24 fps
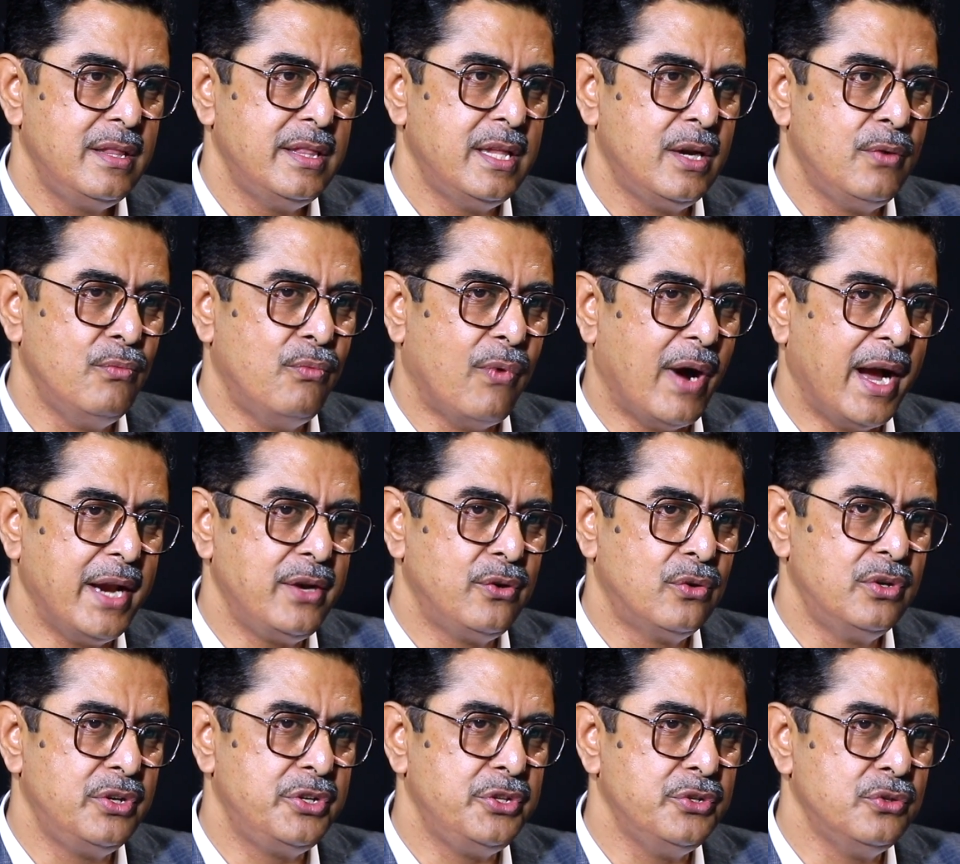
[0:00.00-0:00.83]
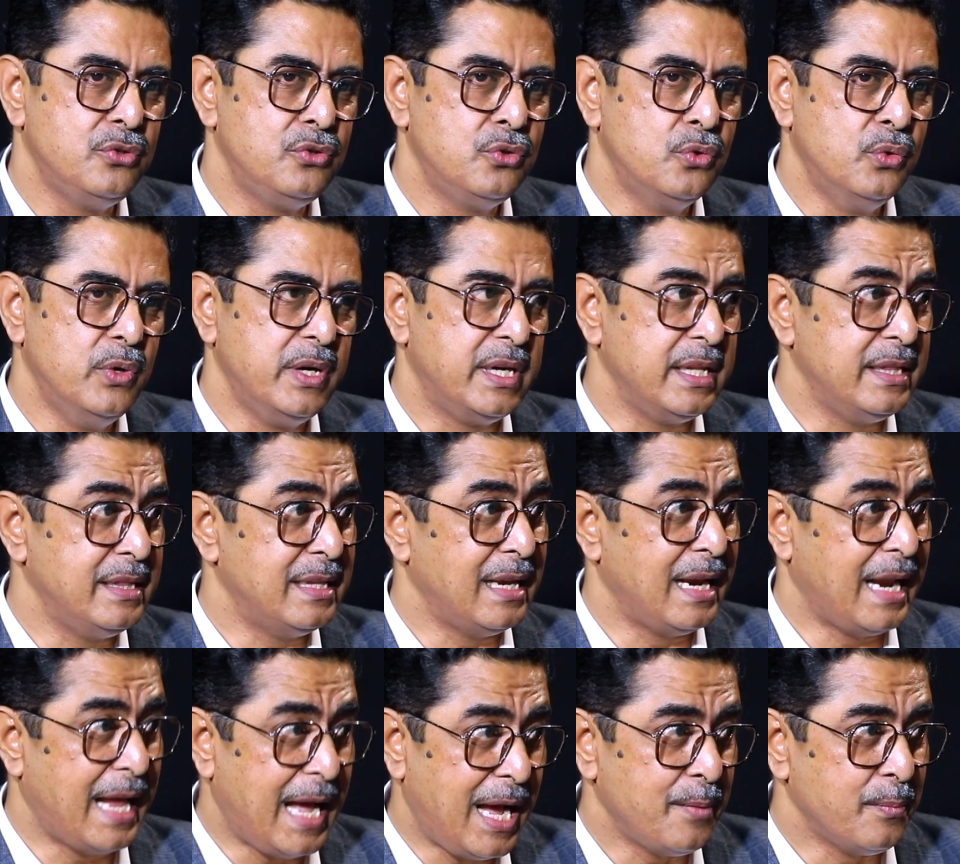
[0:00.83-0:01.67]
then why don't you do it in
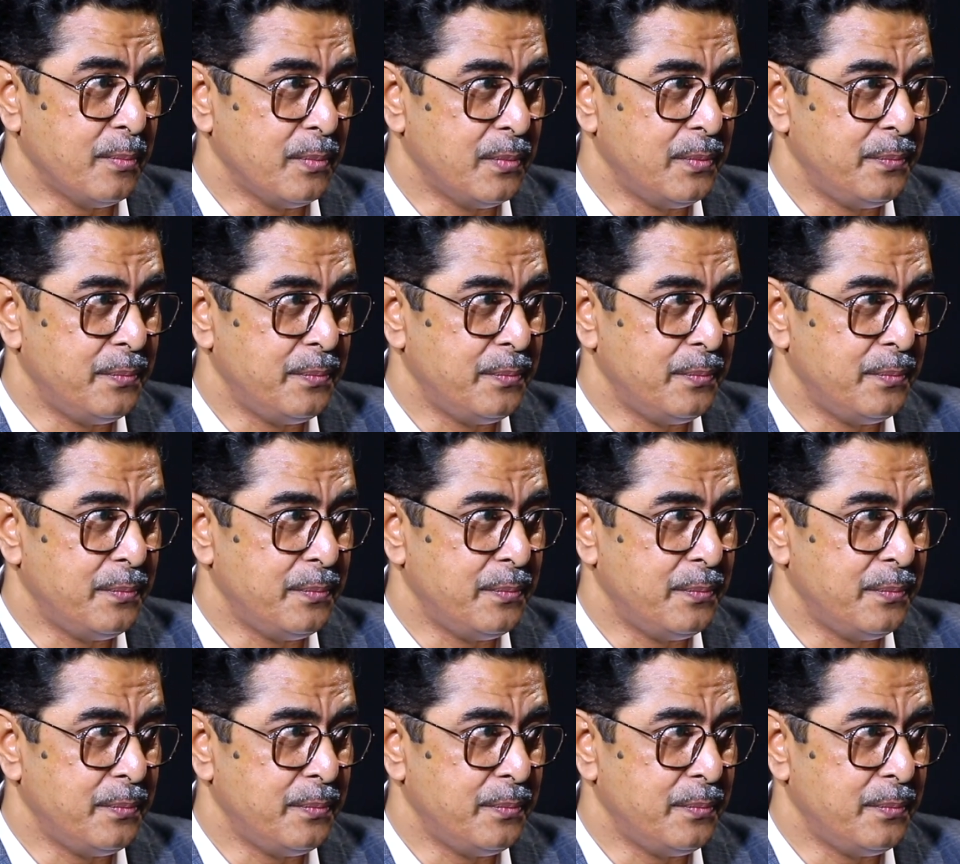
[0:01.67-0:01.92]
the lab?